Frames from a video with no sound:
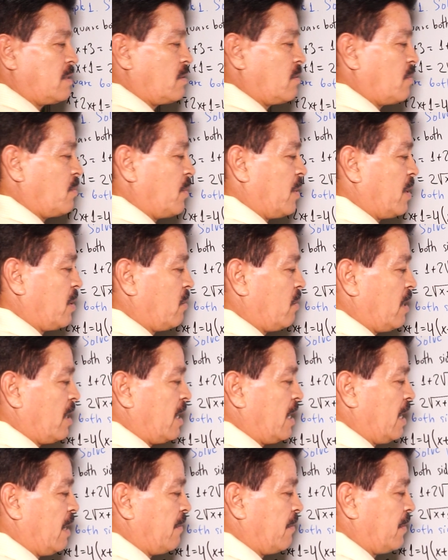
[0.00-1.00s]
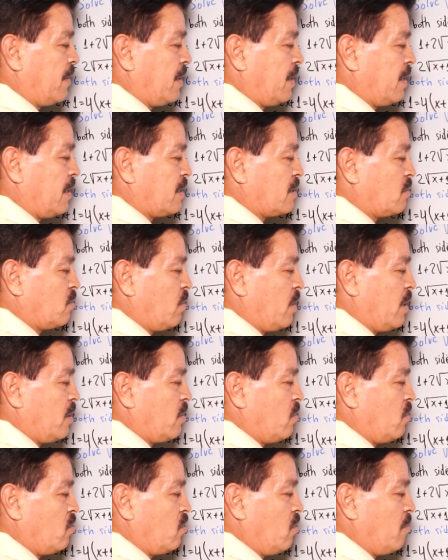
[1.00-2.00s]
we are gonna have here square
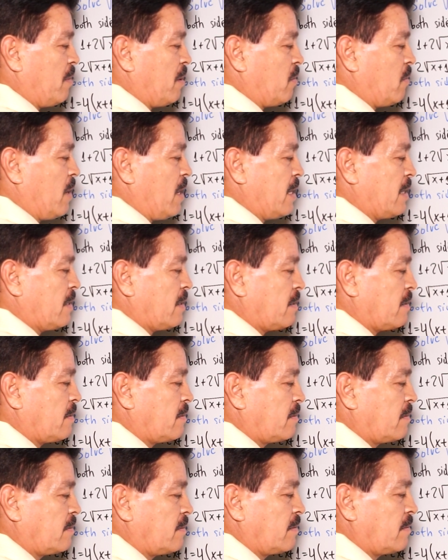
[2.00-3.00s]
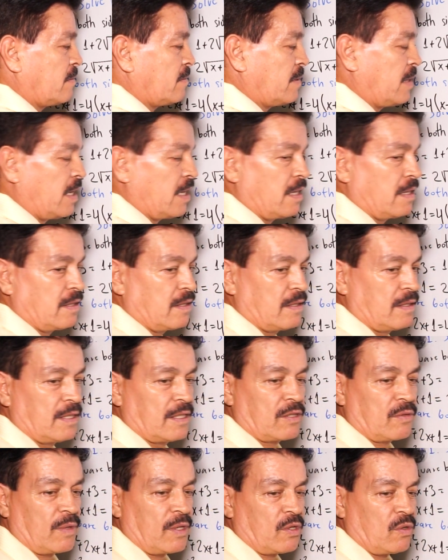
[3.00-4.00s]
root number 1. Yeah,
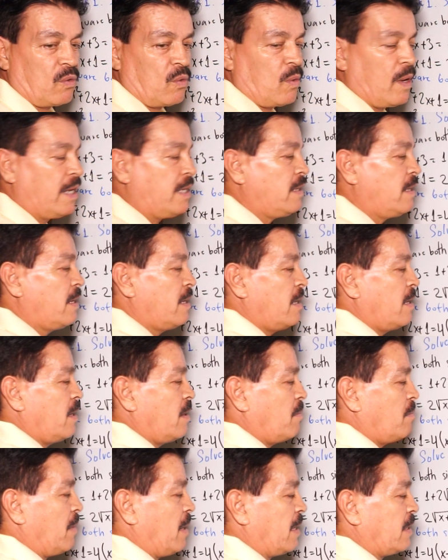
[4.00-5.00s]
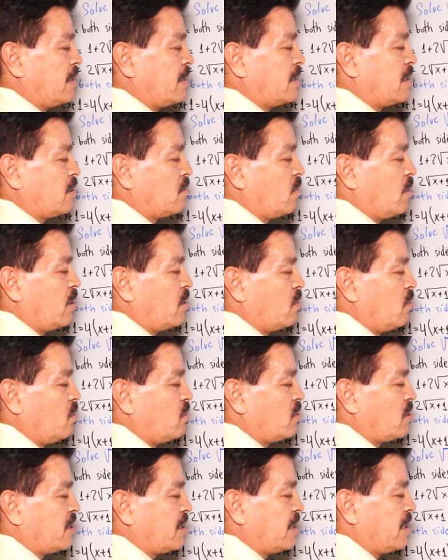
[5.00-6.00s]
square root 1 minus square
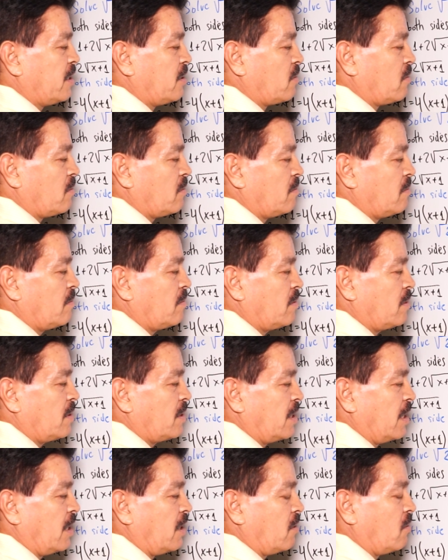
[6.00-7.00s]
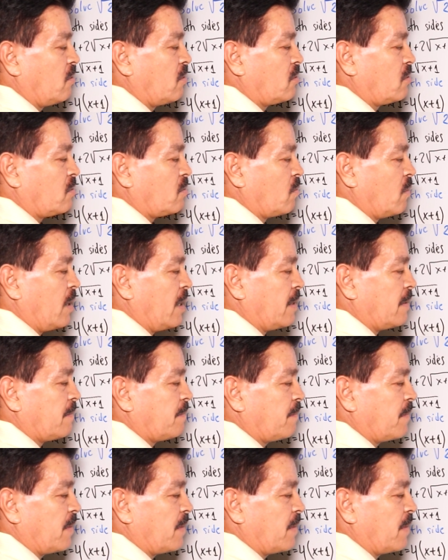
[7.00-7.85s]
root 0 equals 1.